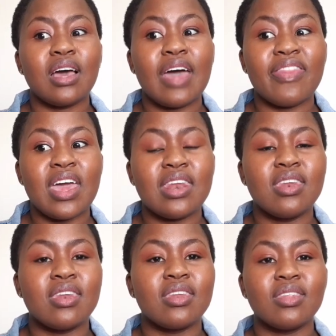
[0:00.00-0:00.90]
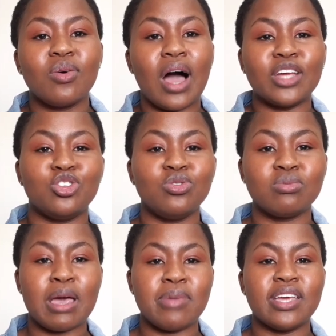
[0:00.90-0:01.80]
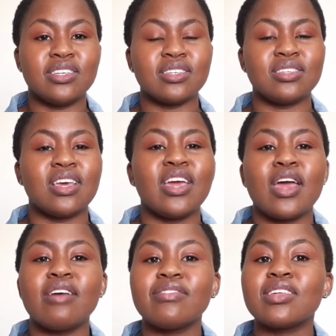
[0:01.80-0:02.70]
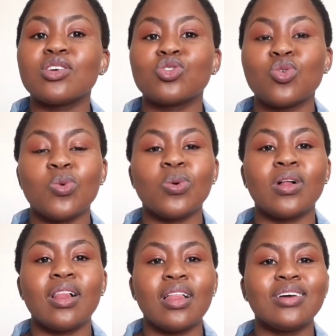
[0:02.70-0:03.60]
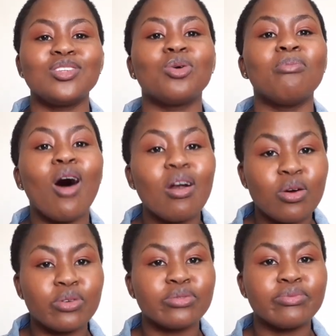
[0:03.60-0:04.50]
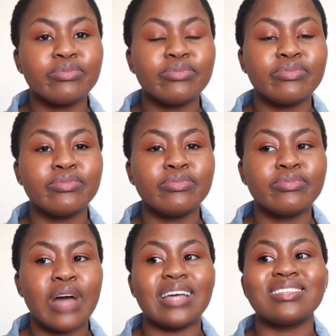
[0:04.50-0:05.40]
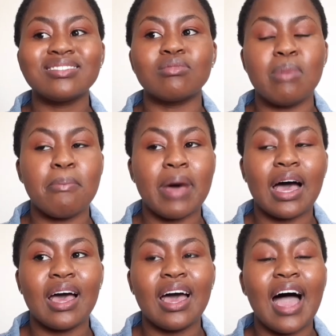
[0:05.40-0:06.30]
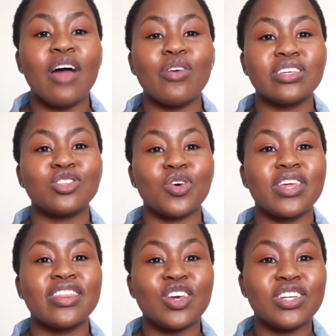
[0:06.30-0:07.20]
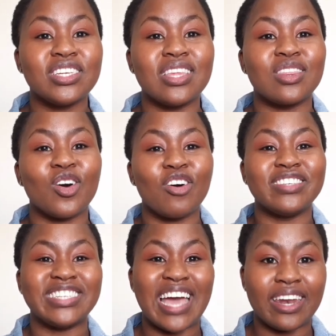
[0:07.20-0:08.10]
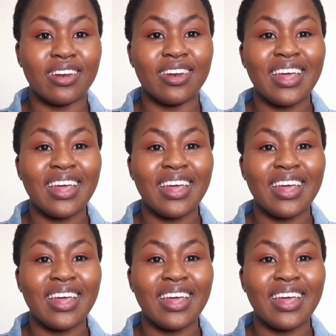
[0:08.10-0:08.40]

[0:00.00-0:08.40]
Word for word: And then I choose my majors. Everything is cool. Tomorrow, I still remember, I registered on the thirteenth of January.